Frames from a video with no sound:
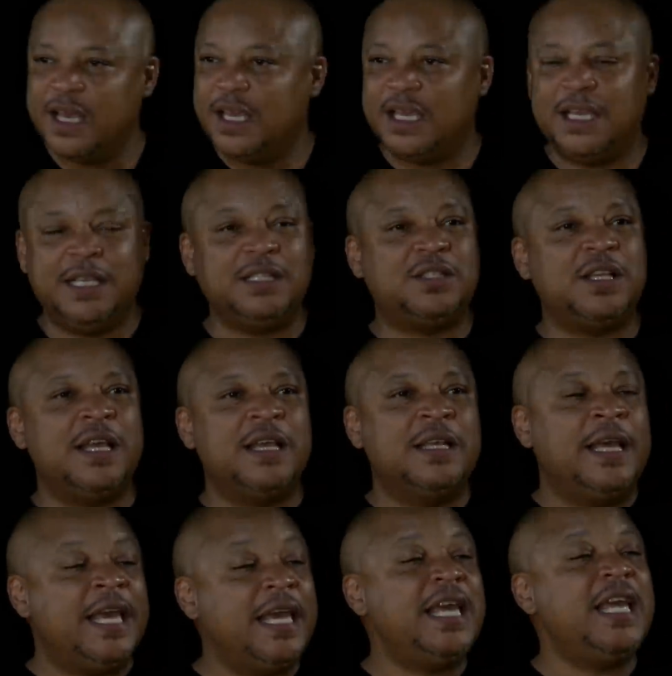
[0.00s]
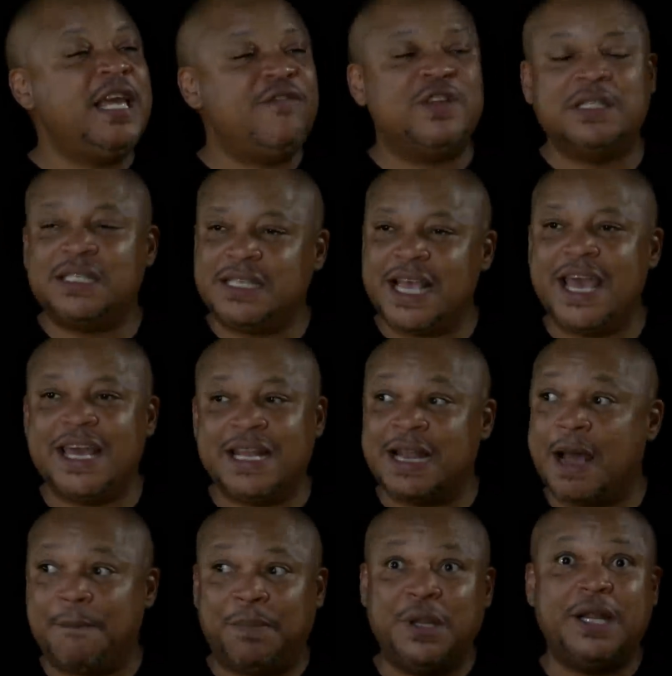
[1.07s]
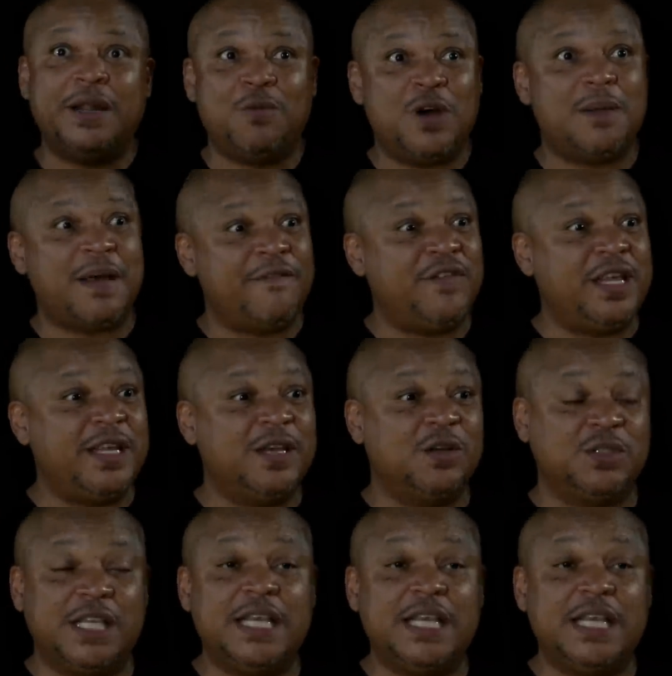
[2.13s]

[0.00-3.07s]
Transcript: He's, he even said, and I put it in one of my videos,